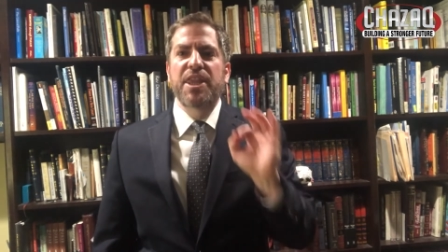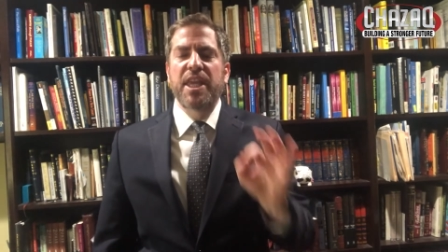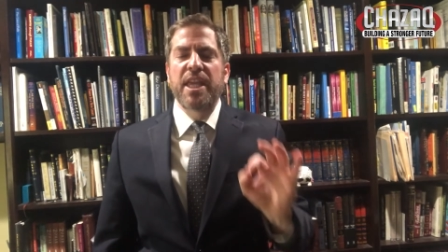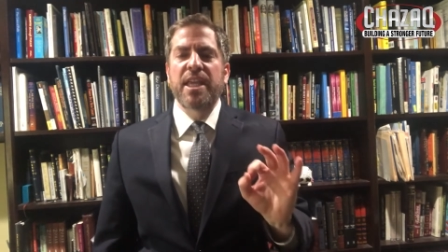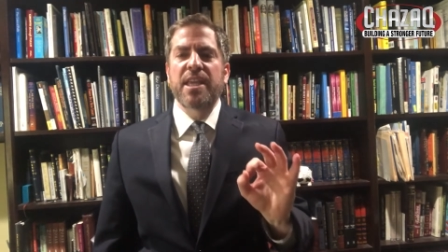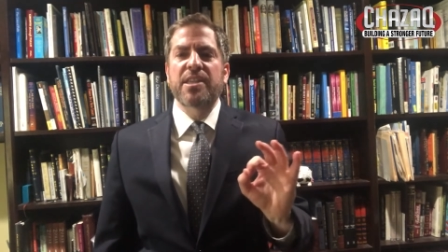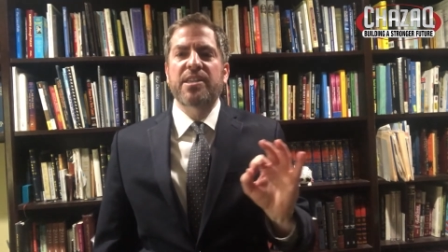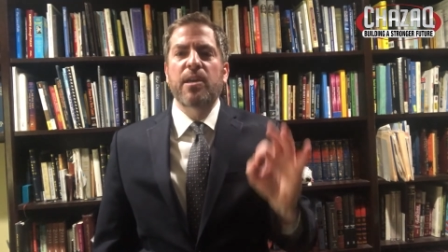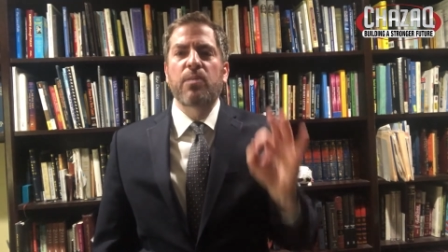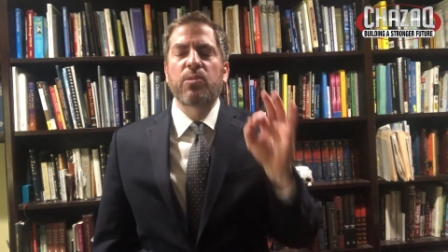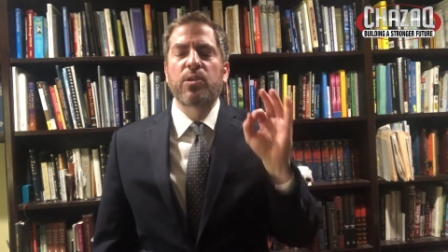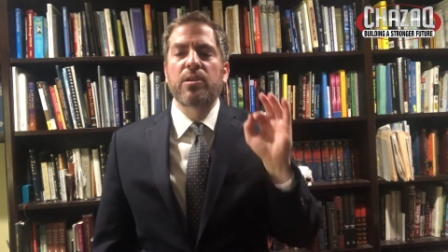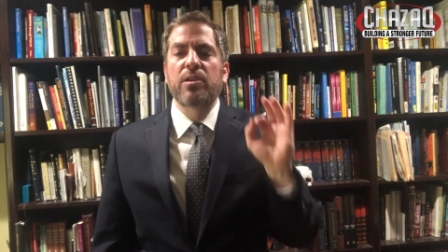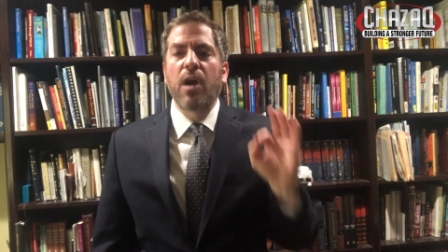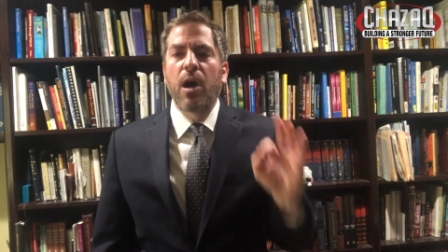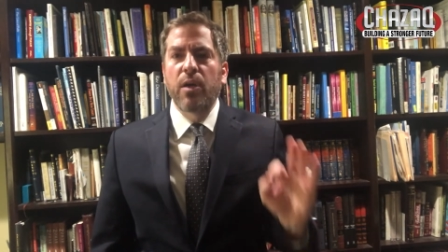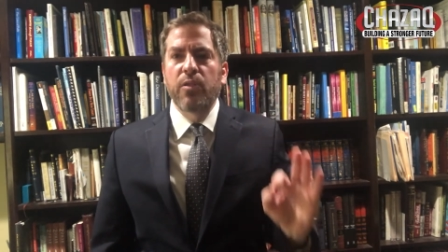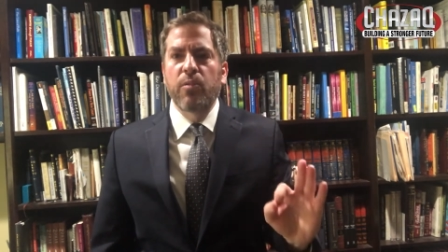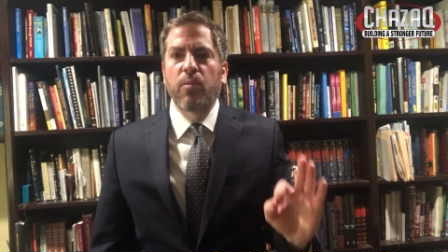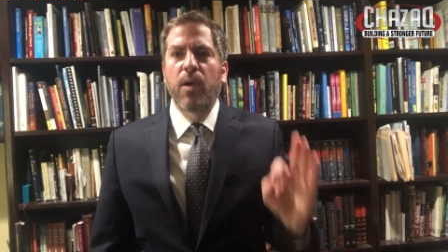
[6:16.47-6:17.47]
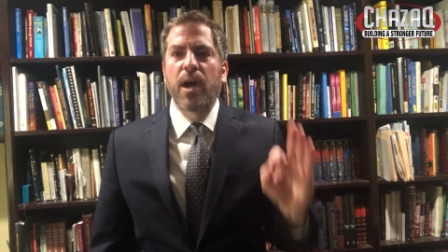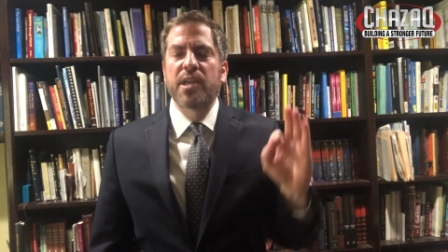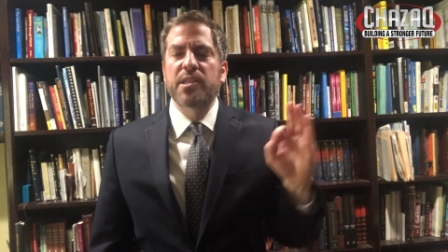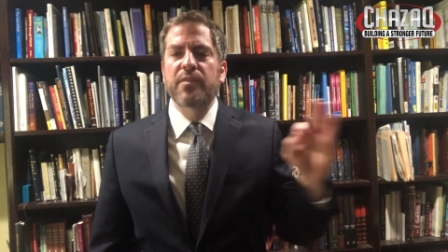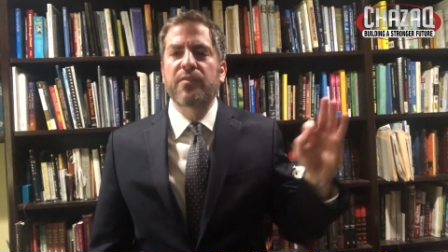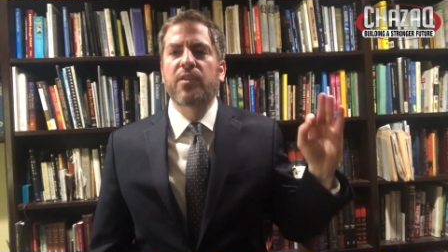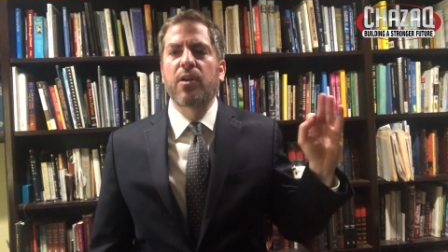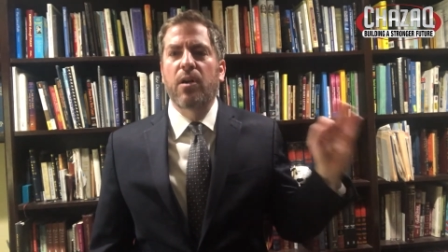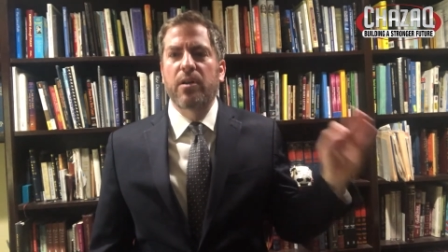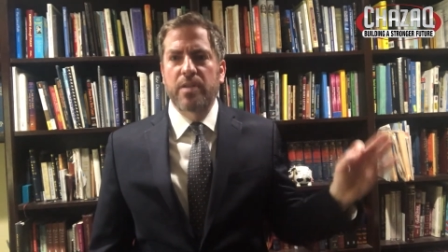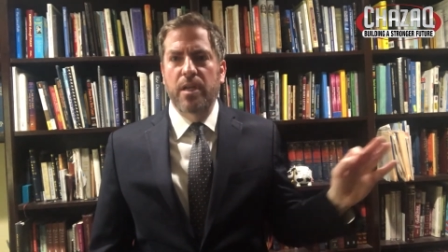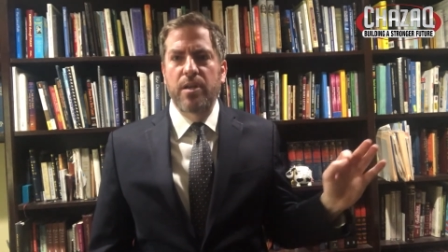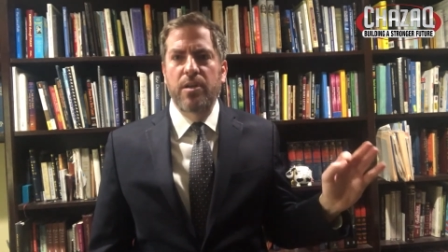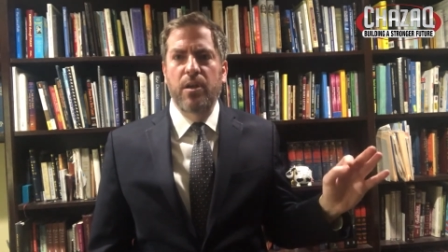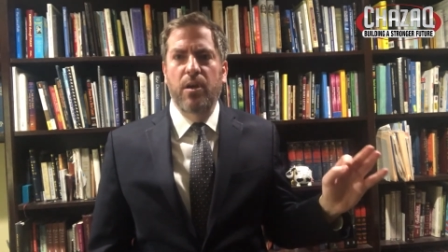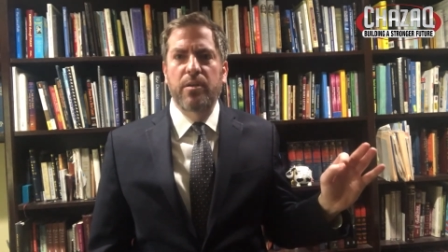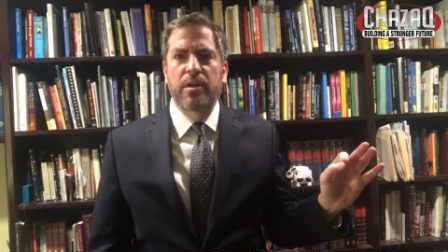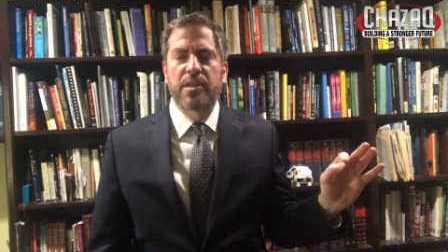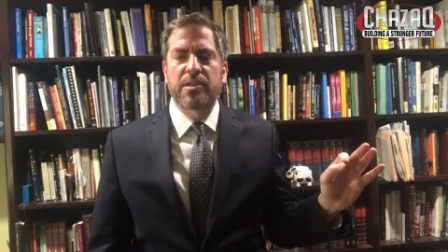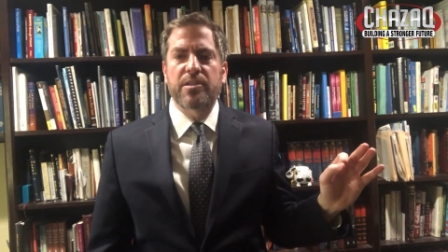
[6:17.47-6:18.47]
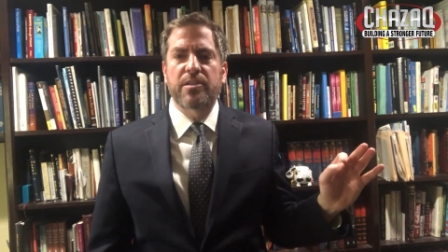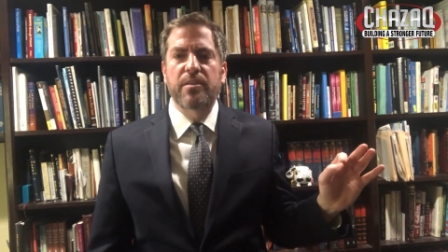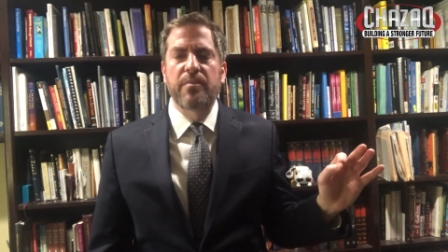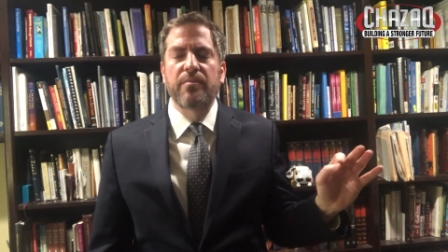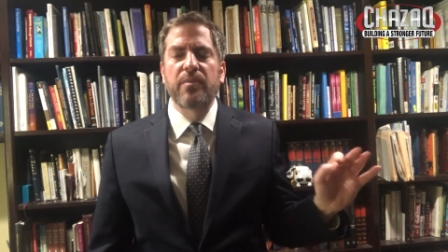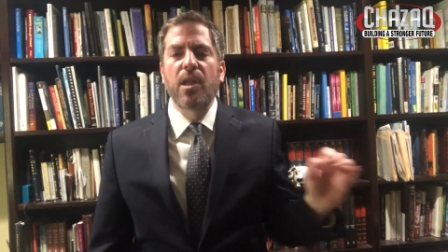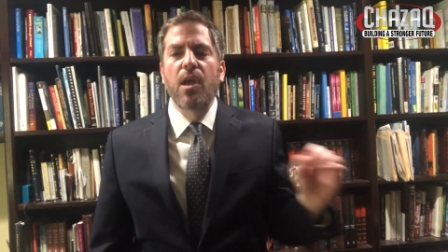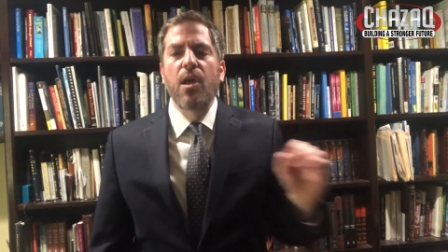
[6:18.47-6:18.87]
things that would otherwise have gone unnoticed.